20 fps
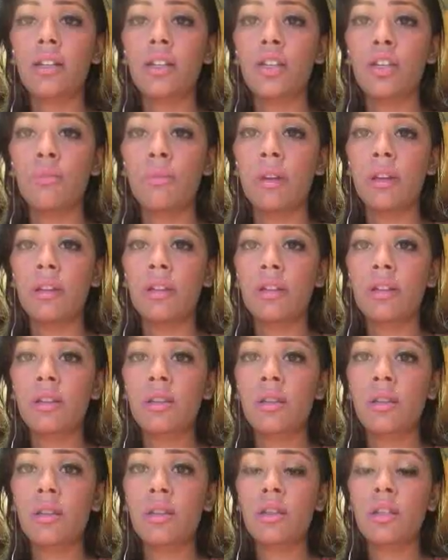human
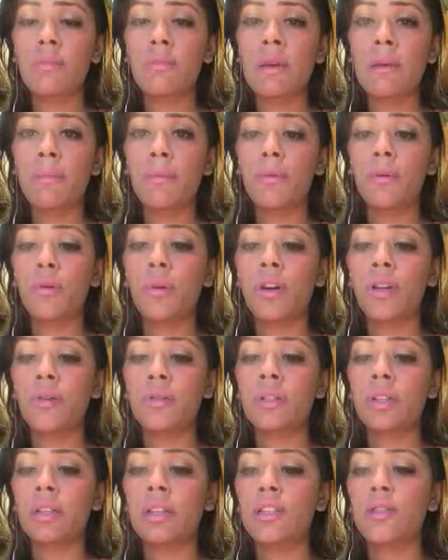to the people who are
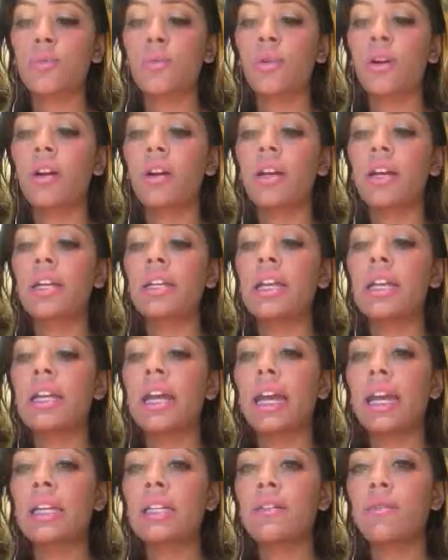using this word in a
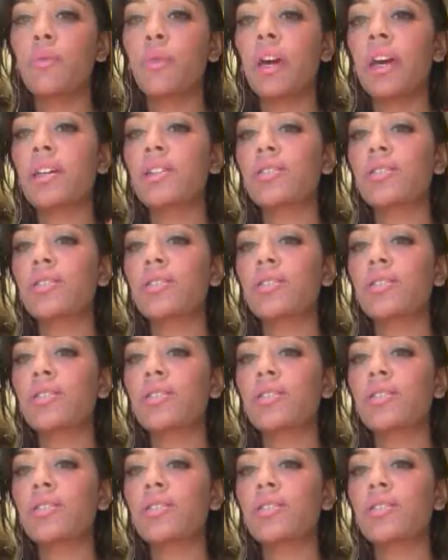negative way.